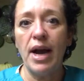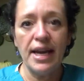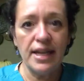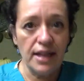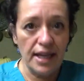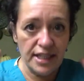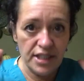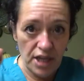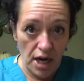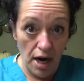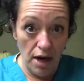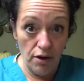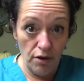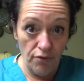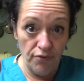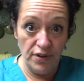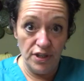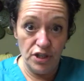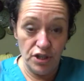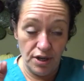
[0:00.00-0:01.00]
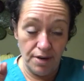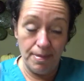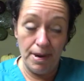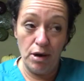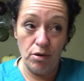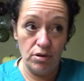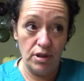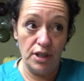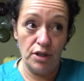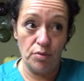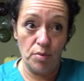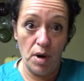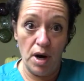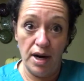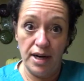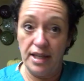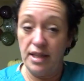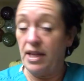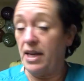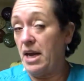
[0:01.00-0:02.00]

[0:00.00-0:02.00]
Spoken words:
I had like tunnel vision about Glitterati.